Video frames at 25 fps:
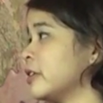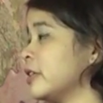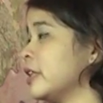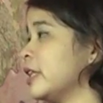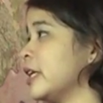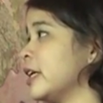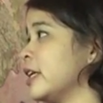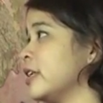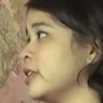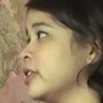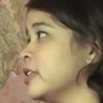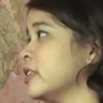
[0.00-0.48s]
The
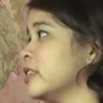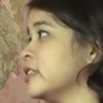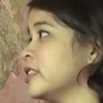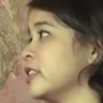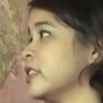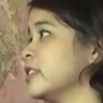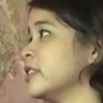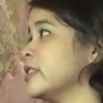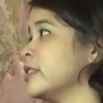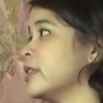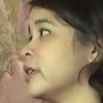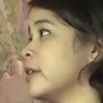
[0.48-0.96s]
outer
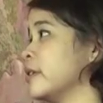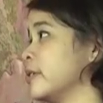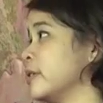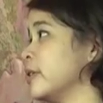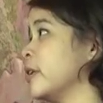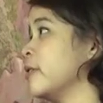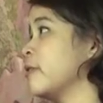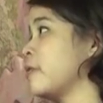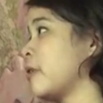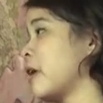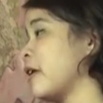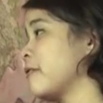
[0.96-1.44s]
layers is
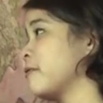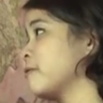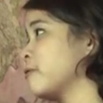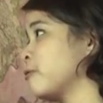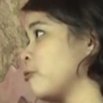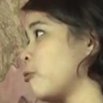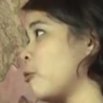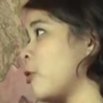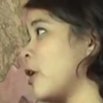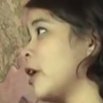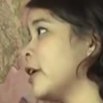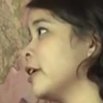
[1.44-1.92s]
the rough
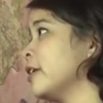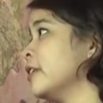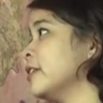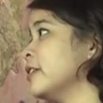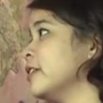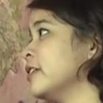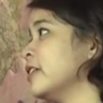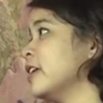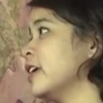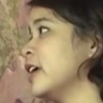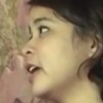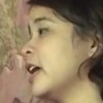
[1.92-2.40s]

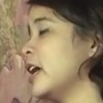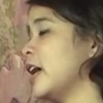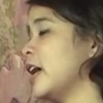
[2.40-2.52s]
one,